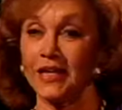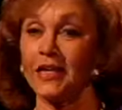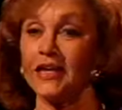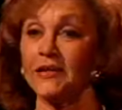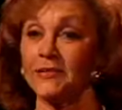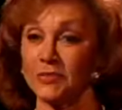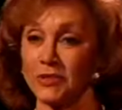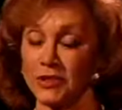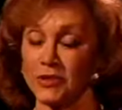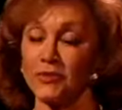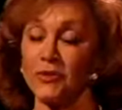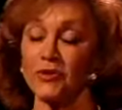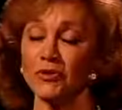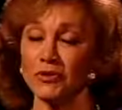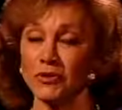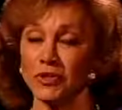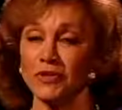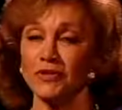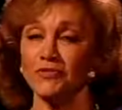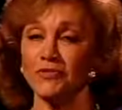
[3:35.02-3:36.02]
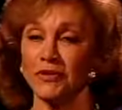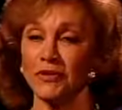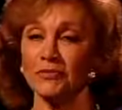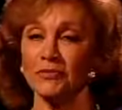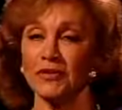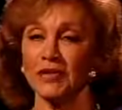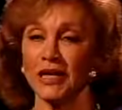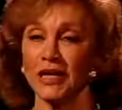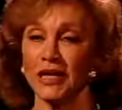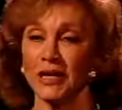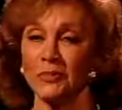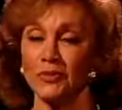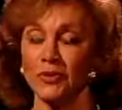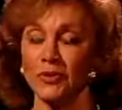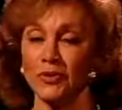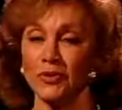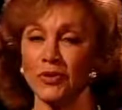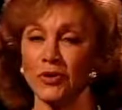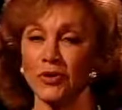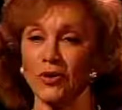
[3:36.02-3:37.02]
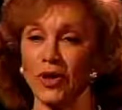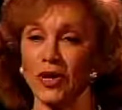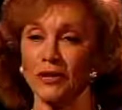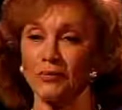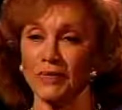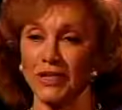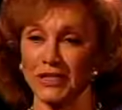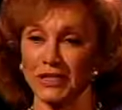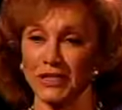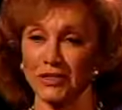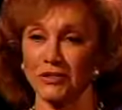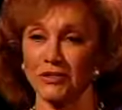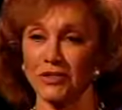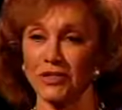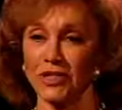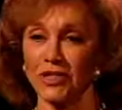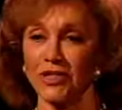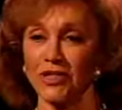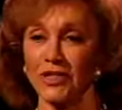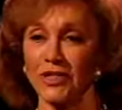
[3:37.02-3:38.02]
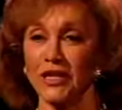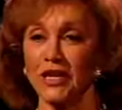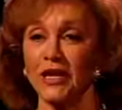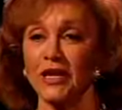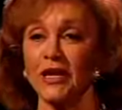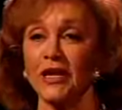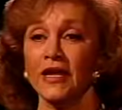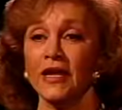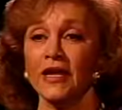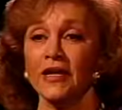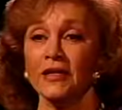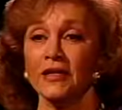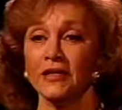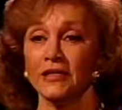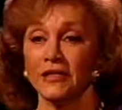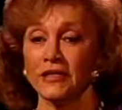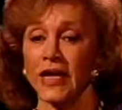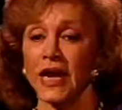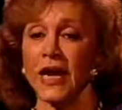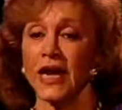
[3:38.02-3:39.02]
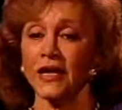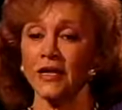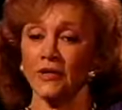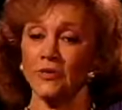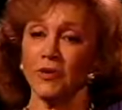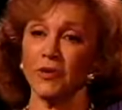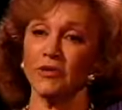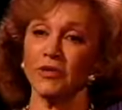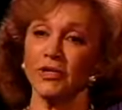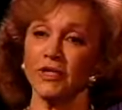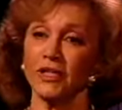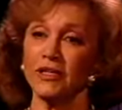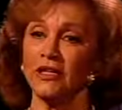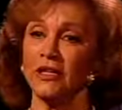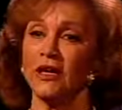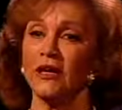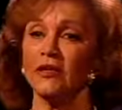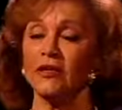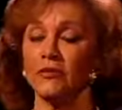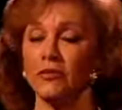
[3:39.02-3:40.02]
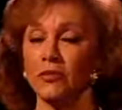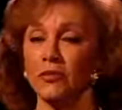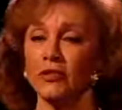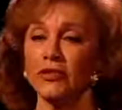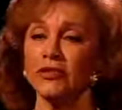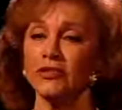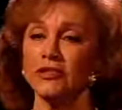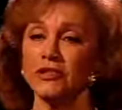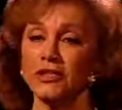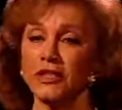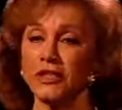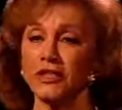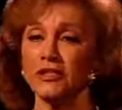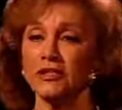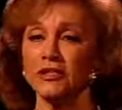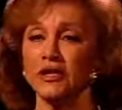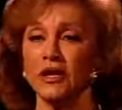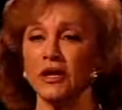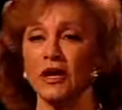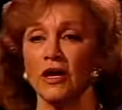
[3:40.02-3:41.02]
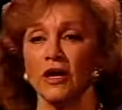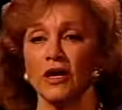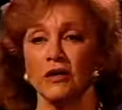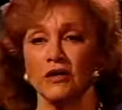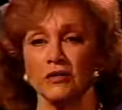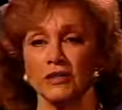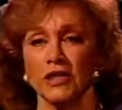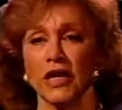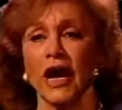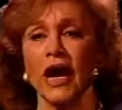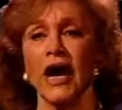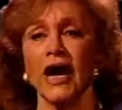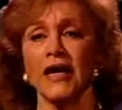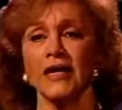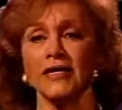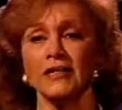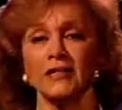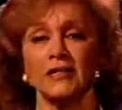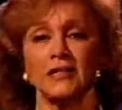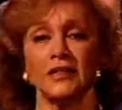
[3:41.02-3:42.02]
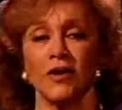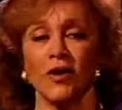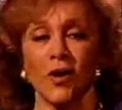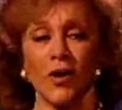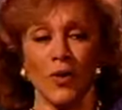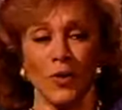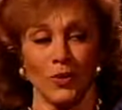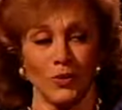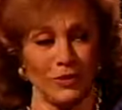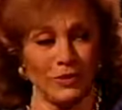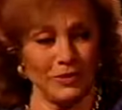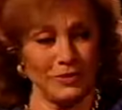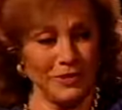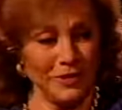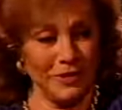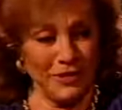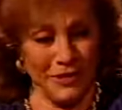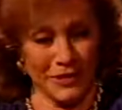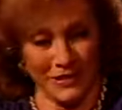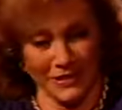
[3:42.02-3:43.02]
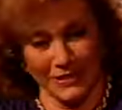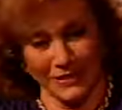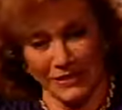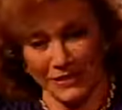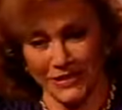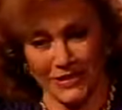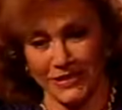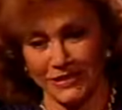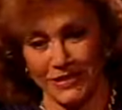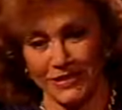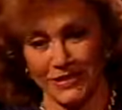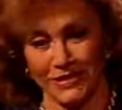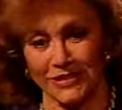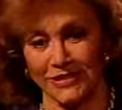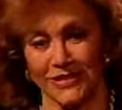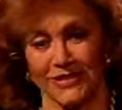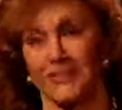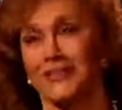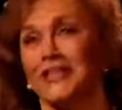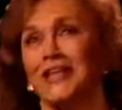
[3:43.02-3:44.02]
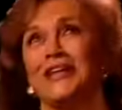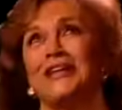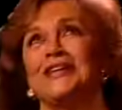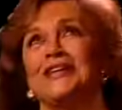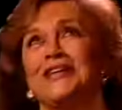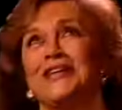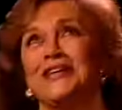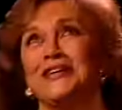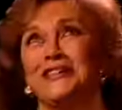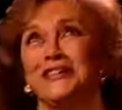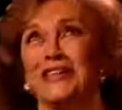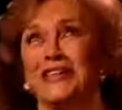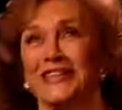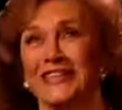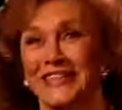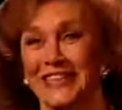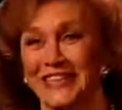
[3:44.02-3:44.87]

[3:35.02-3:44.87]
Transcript: It was mostly filmed in Acapulco and Mexico City. The tank where we did the underwater scene was ice cold when I think of it.